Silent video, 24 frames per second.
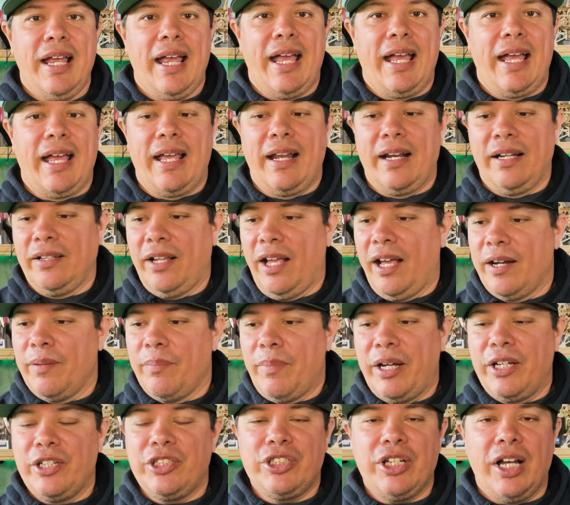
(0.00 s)
and a lot of
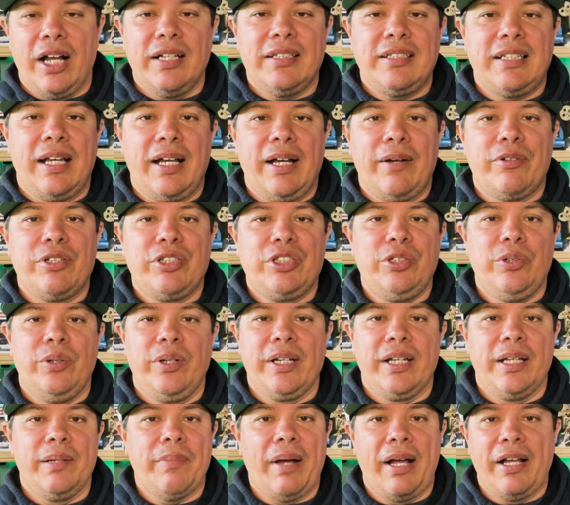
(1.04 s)
my shots I was
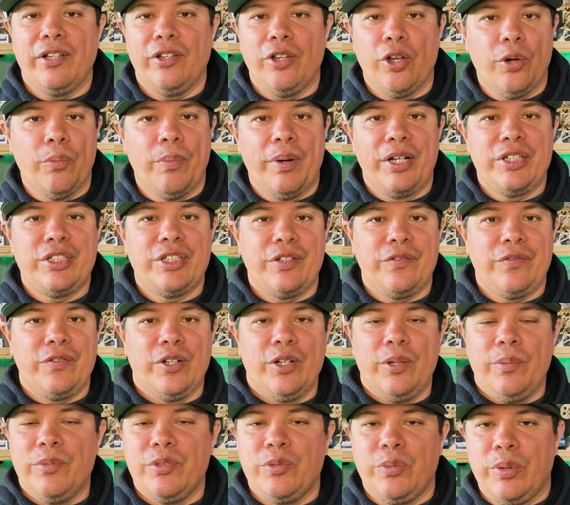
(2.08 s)
doing in my low-budget
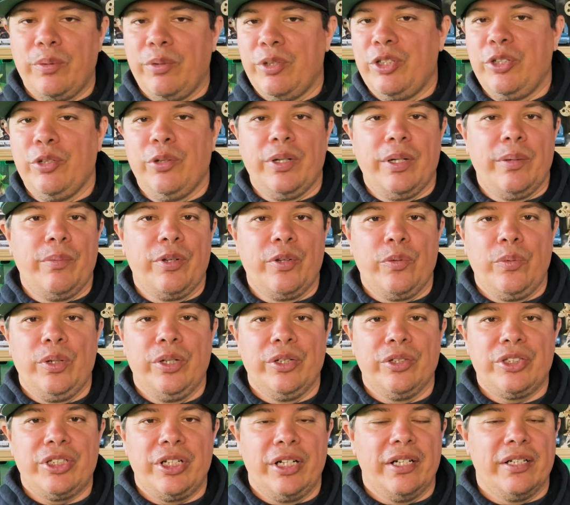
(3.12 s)
films, we were doing them with
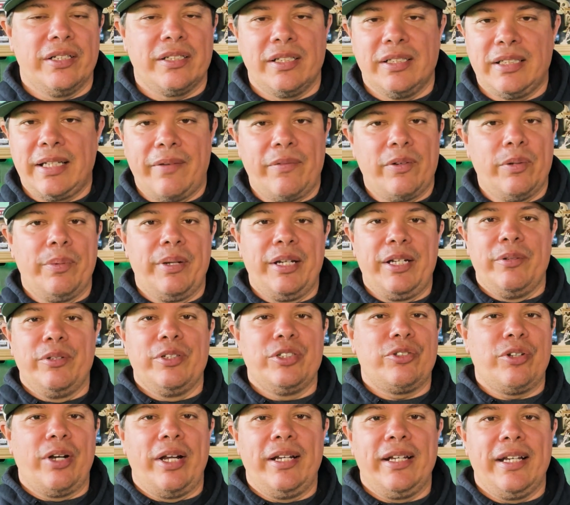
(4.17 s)
wheelchairs because everybody
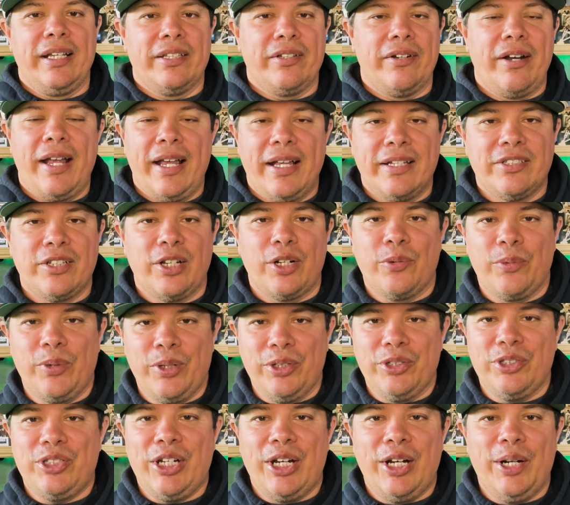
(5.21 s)
was trying to get their hands on a
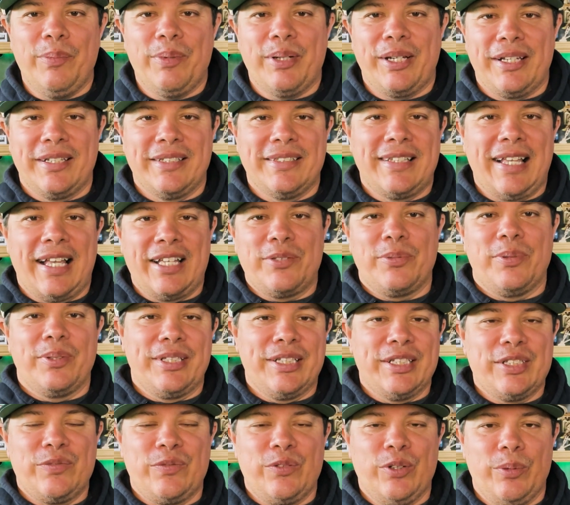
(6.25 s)
wheelchair because that's what
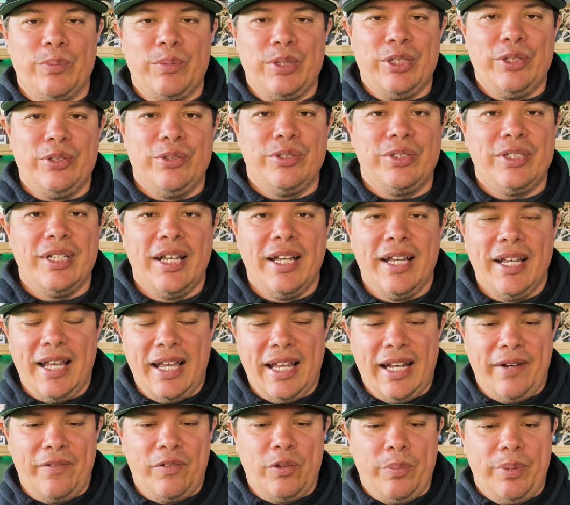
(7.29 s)
this film used,
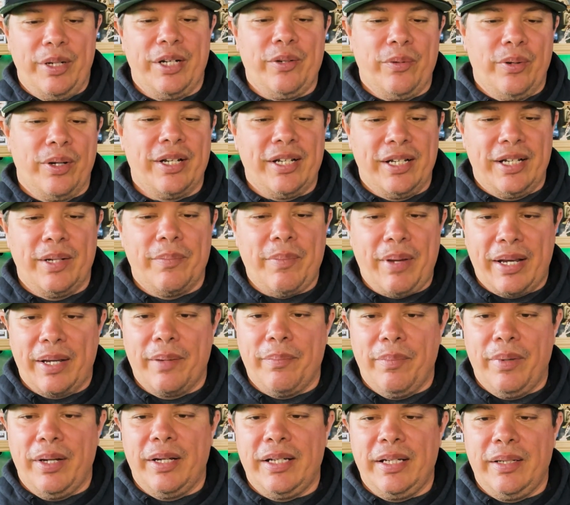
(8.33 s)
and everybody wanted to make a
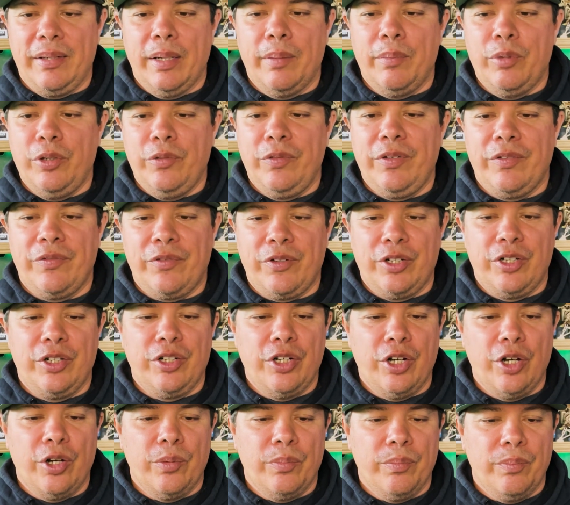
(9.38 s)
movie for
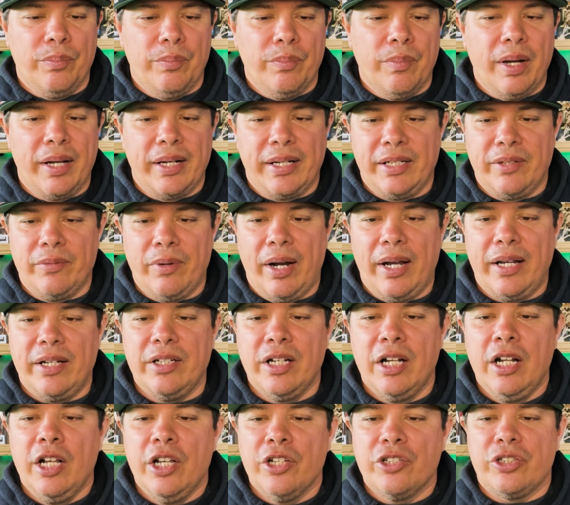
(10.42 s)
no money, right?
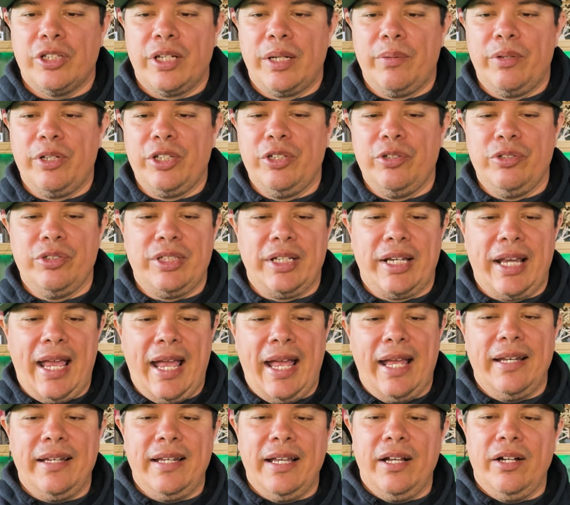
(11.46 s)
So they were using
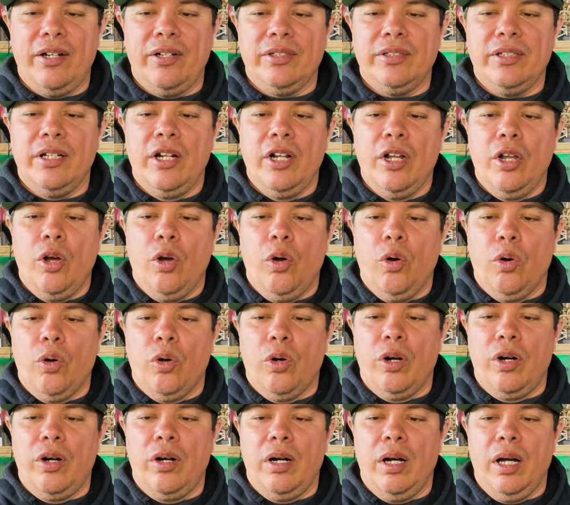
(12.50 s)
handheld
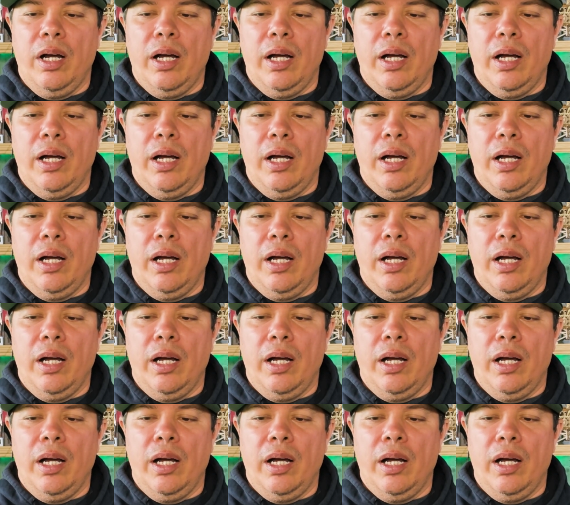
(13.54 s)
or